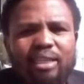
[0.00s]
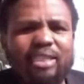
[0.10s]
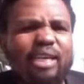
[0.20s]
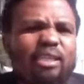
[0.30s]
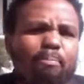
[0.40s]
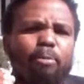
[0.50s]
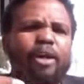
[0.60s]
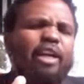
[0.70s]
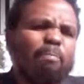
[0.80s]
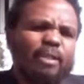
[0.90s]
This is a
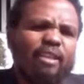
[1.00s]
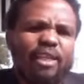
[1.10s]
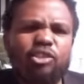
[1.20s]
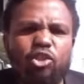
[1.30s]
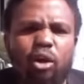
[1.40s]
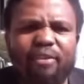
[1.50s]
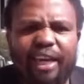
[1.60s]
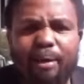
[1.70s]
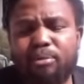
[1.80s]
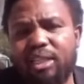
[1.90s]
symbolic representation of the
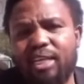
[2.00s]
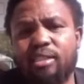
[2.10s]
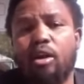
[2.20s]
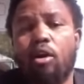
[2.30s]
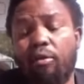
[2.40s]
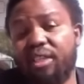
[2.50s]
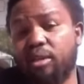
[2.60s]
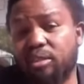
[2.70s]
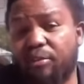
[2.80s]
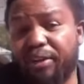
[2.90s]
emptiness of the
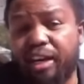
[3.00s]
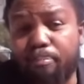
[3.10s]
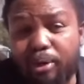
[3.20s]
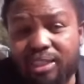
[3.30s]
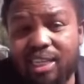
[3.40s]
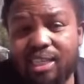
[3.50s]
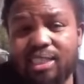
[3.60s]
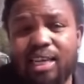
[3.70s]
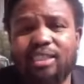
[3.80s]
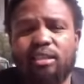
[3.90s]
South African
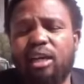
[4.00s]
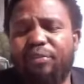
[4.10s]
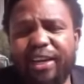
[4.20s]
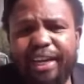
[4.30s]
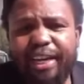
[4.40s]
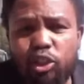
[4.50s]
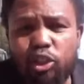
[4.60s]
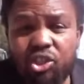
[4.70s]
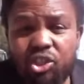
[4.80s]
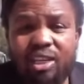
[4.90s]
politics, South African
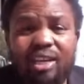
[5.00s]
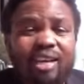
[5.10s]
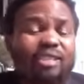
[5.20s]
ideology,